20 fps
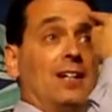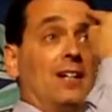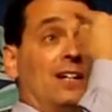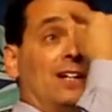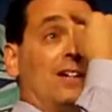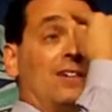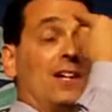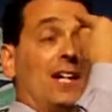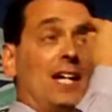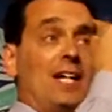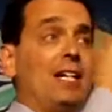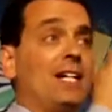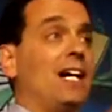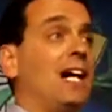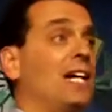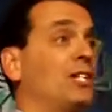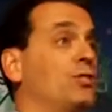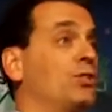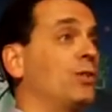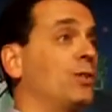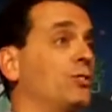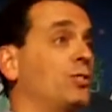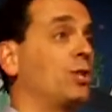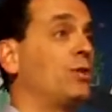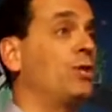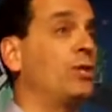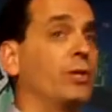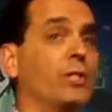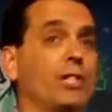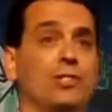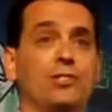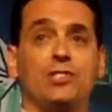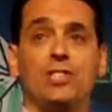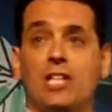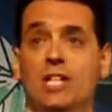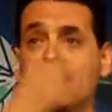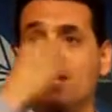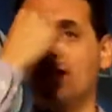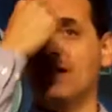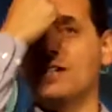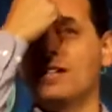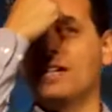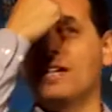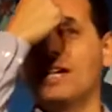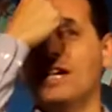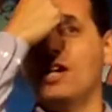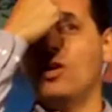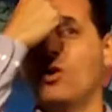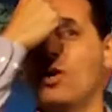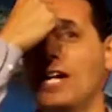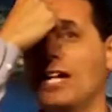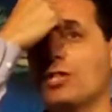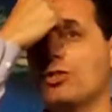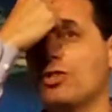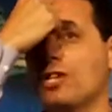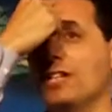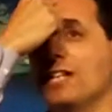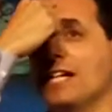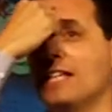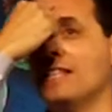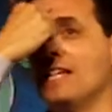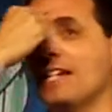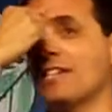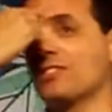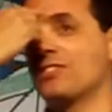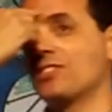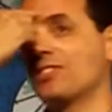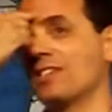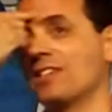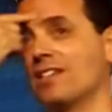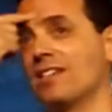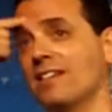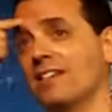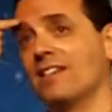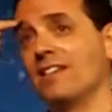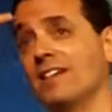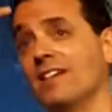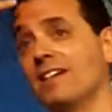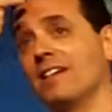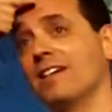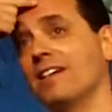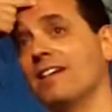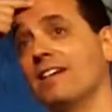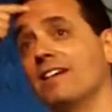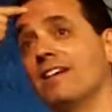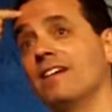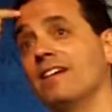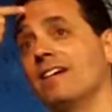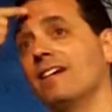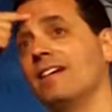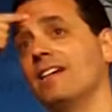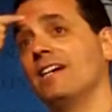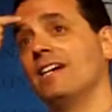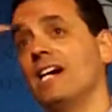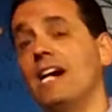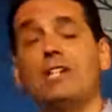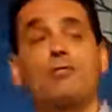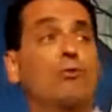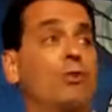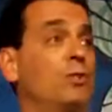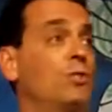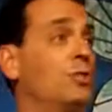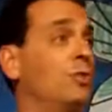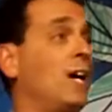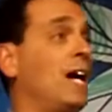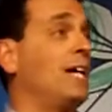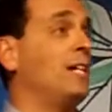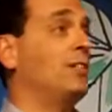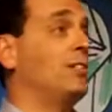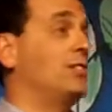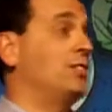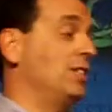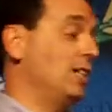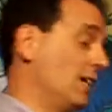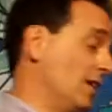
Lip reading: All right? I drew it so you could see it. Or I could draw it like this. I drew it so I could see